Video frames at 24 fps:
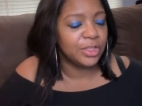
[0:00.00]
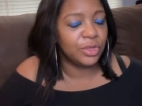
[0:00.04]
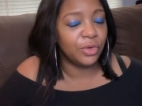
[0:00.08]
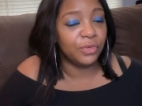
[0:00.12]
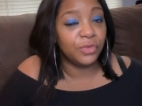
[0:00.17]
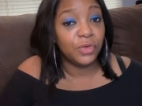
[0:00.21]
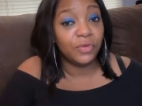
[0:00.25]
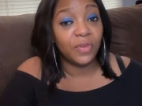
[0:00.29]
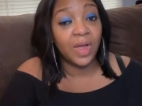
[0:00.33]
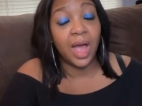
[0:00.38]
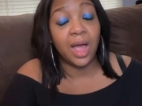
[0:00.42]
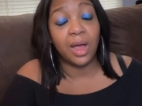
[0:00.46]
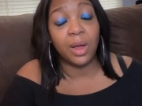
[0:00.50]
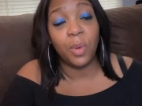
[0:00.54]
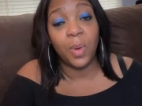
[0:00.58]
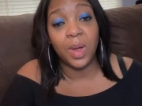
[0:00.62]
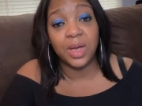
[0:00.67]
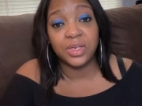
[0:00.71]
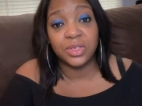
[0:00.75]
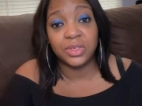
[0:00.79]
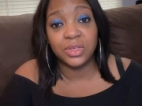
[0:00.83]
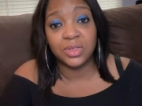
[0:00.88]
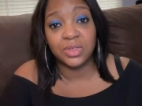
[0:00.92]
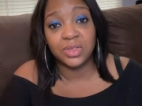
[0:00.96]
So if you've got
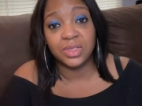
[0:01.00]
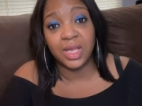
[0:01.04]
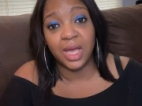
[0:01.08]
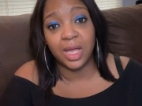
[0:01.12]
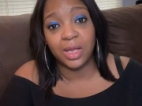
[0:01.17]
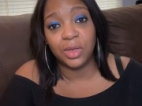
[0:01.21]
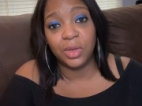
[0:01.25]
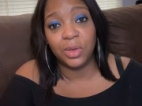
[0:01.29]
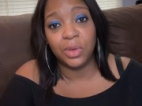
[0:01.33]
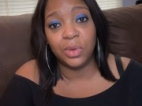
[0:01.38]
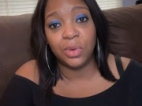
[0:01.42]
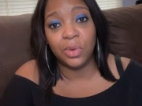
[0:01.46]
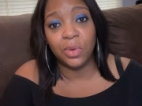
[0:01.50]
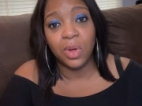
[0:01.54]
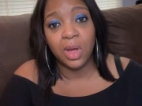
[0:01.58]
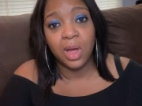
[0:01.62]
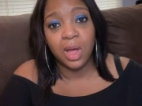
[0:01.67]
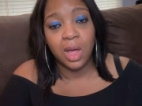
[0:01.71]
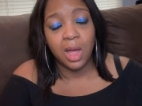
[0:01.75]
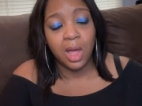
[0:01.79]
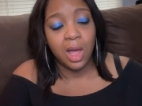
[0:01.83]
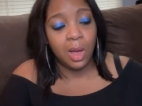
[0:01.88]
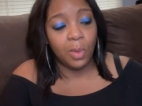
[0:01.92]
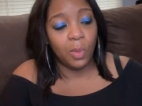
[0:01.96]
questions that you
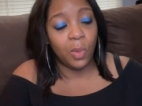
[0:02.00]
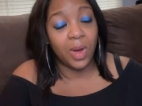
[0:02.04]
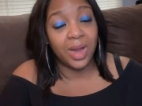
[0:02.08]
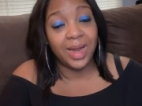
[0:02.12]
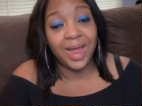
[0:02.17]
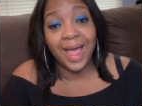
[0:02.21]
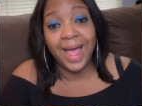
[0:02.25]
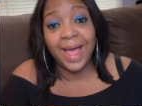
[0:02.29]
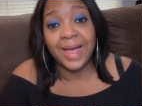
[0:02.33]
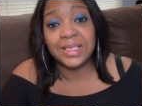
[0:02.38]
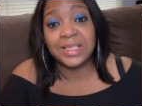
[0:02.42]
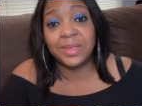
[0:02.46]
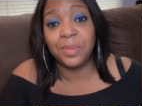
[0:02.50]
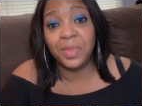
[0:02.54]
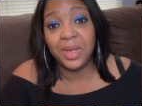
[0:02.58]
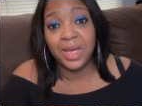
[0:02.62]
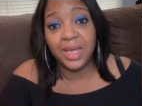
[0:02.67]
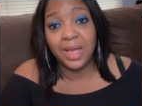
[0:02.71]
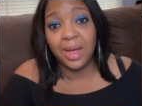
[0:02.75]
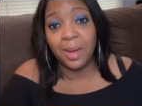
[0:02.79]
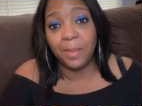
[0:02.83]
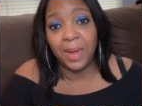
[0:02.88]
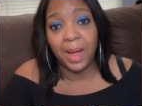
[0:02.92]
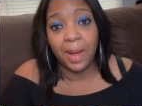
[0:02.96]
want to ask
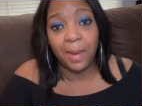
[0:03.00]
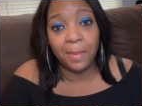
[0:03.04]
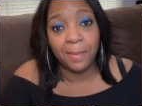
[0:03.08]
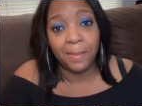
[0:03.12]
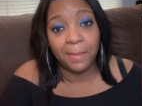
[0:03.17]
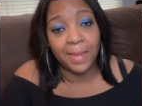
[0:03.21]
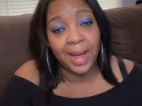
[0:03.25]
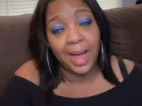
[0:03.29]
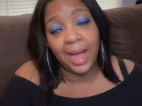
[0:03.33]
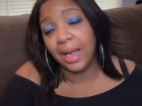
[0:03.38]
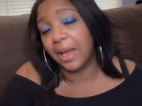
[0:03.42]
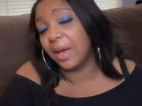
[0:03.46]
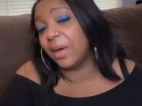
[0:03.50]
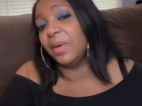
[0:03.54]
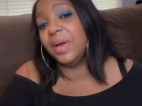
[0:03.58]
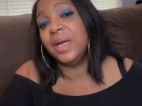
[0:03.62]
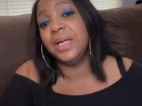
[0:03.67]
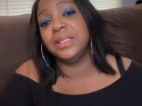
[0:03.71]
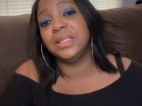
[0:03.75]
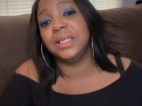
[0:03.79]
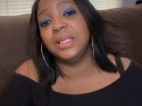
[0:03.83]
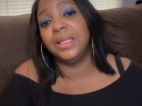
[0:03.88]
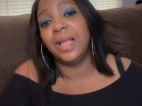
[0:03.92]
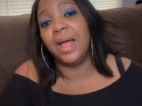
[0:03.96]
me about my
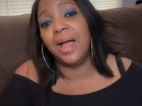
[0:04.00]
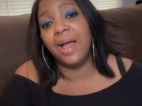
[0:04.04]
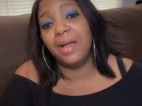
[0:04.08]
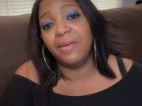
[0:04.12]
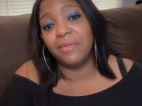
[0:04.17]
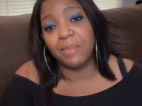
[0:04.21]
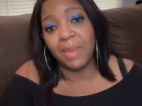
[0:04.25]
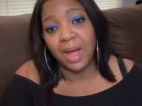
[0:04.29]
crazy life,